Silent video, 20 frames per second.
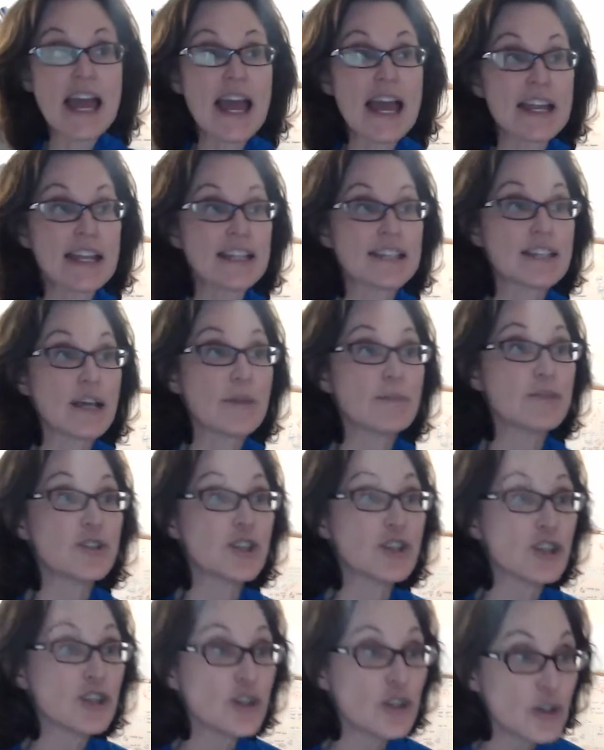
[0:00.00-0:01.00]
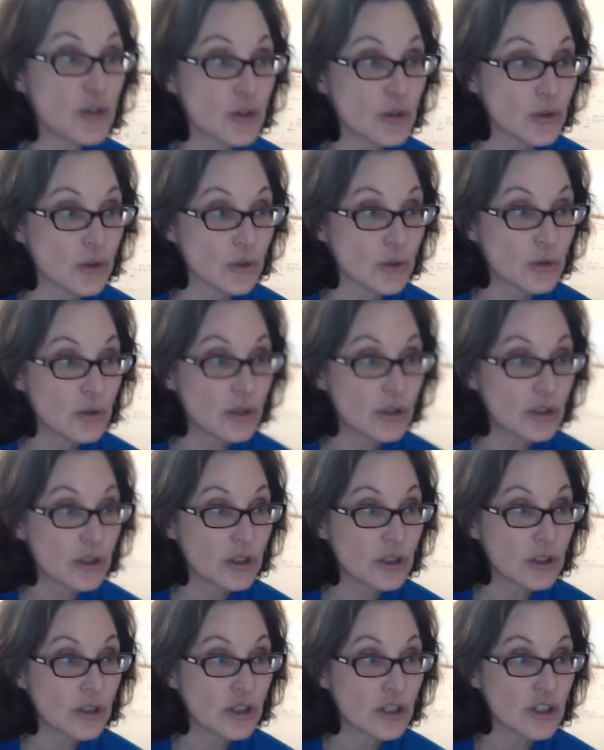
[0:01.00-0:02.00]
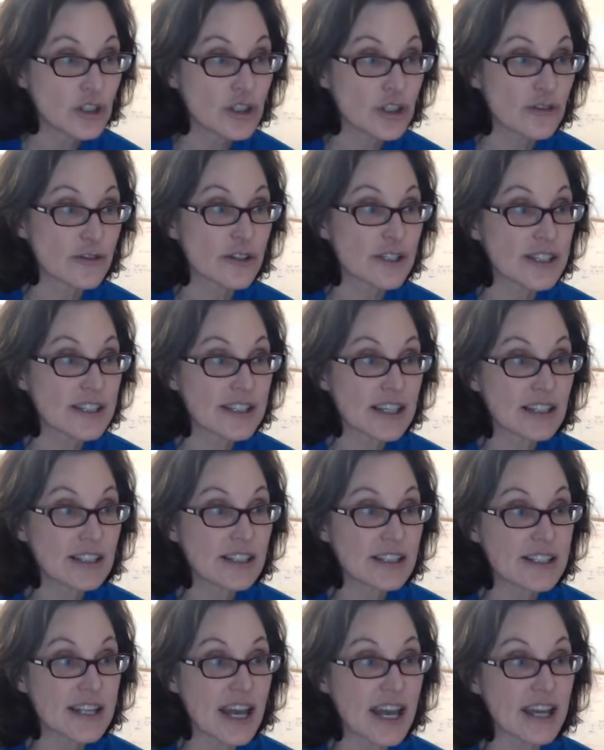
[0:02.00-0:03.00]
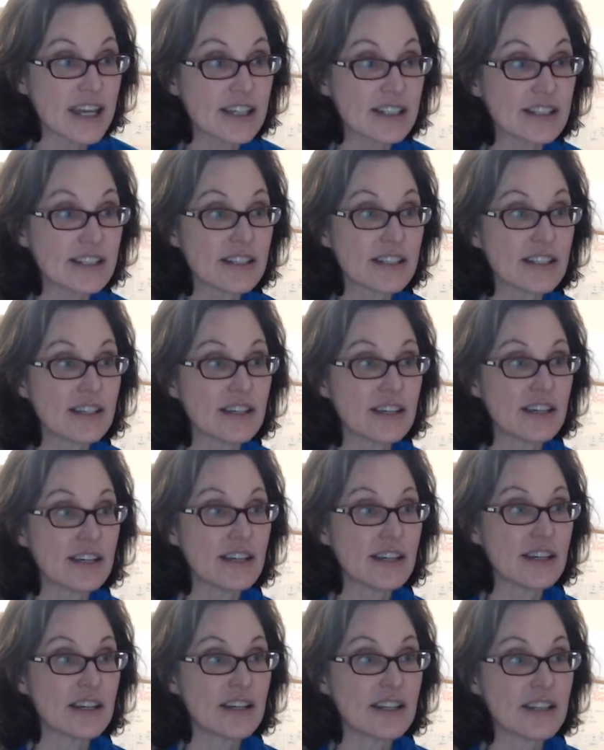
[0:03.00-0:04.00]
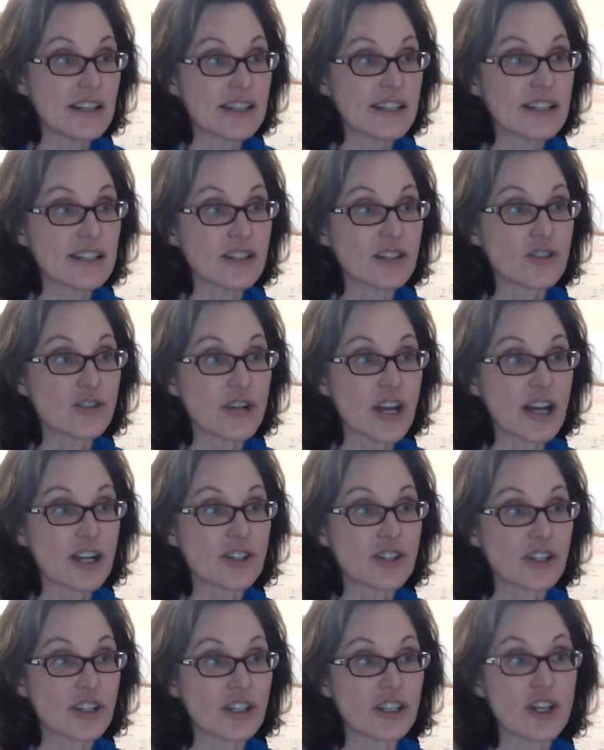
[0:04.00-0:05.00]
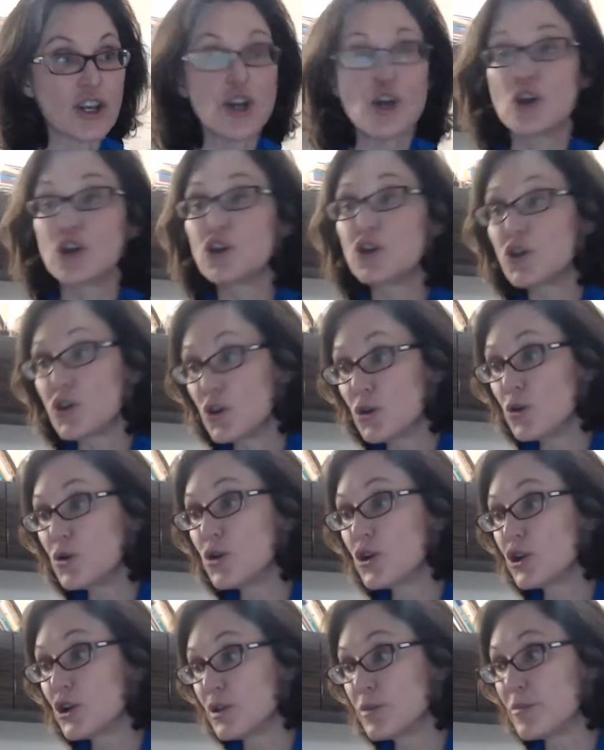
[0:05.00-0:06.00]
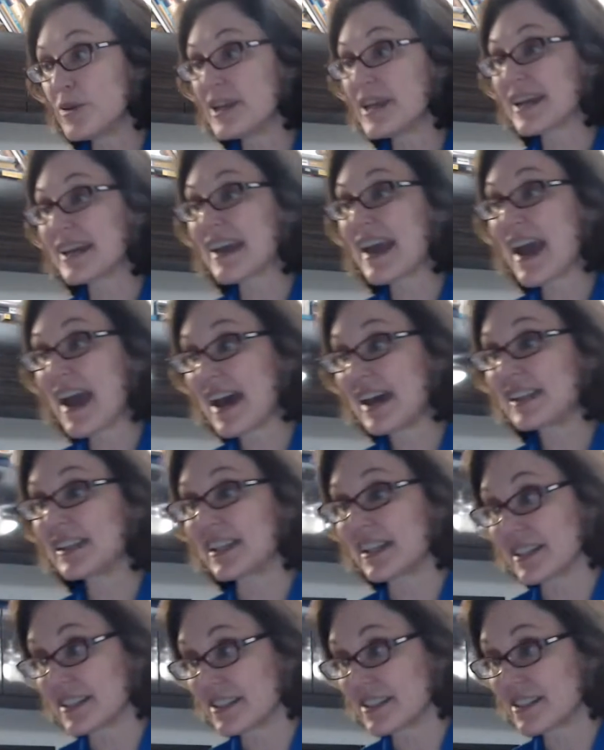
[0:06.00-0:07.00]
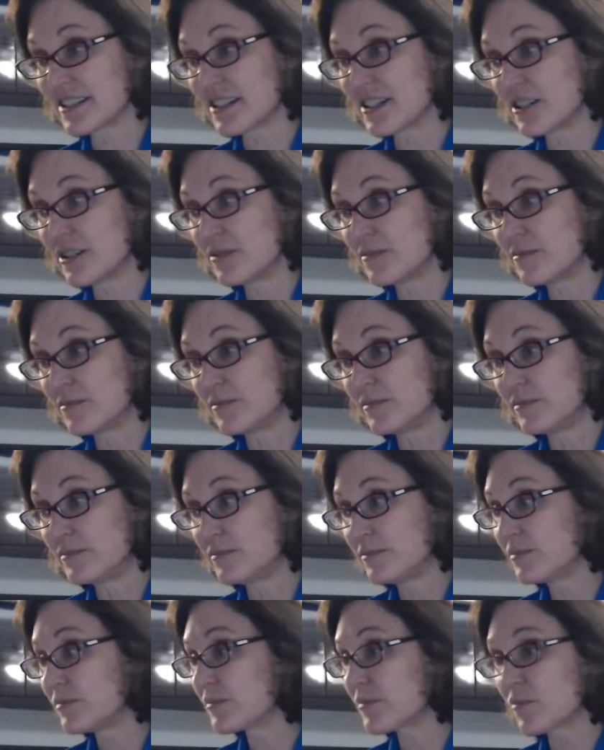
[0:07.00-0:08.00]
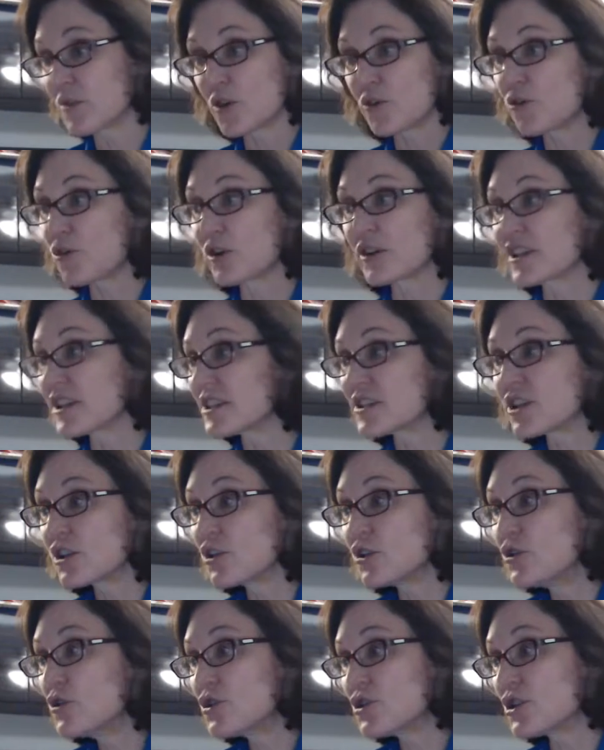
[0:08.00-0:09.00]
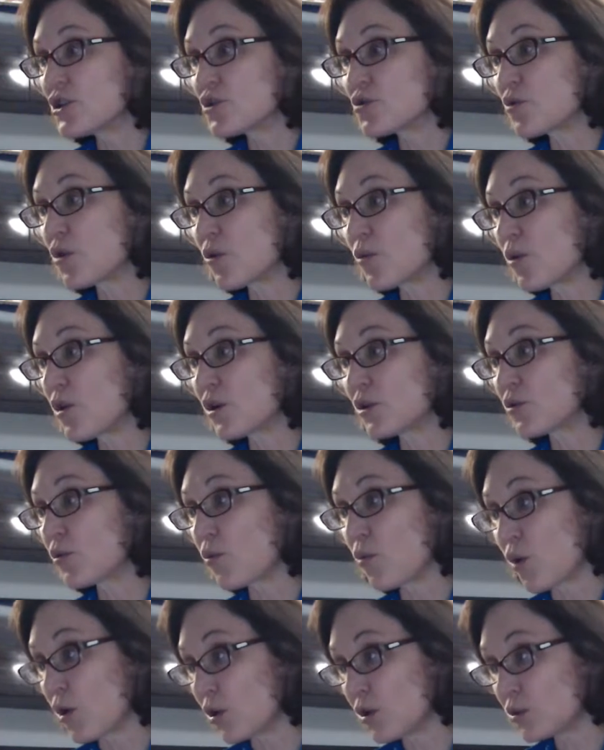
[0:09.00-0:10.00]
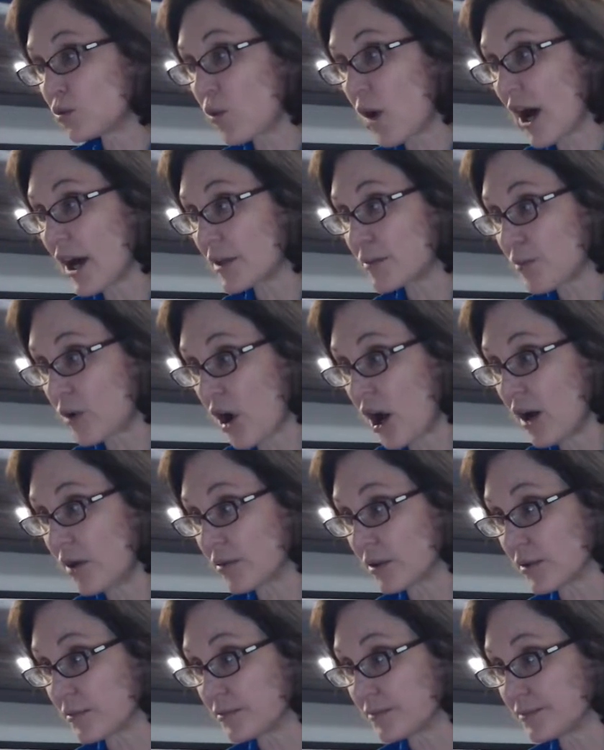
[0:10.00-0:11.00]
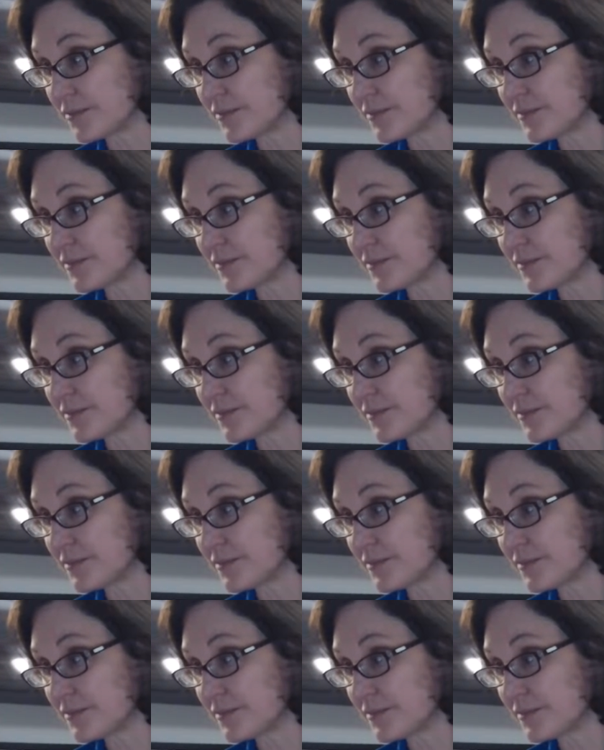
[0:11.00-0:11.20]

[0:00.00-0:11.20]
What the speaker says: And it's up to you to facilitate this introduction. You could be a catalyst for the solution to a worldwide problem.